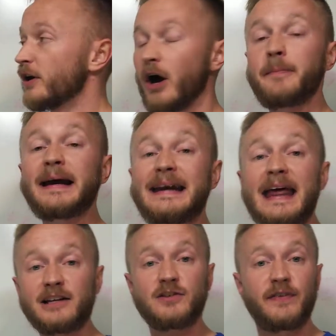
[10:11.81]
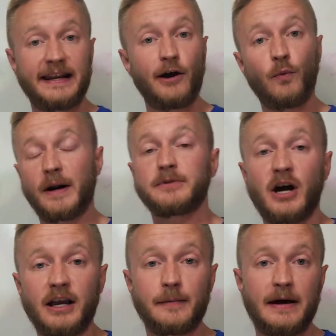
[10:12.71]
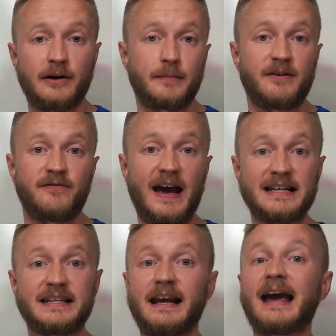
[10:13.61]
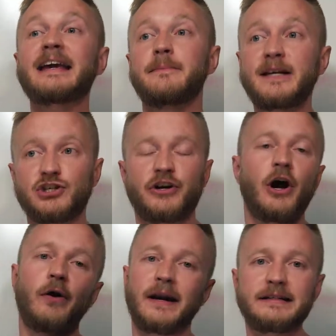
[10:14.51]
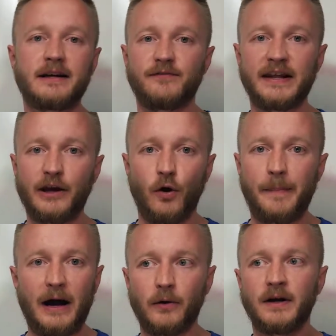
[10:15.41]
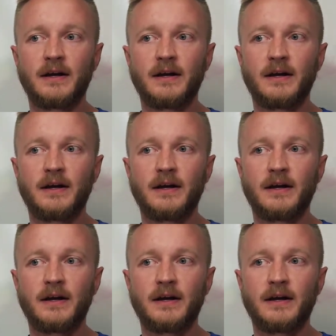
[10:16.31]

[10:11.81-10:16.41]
on my next video when I'm talking about intermittent fasting, I can mention, oh, and I did a video about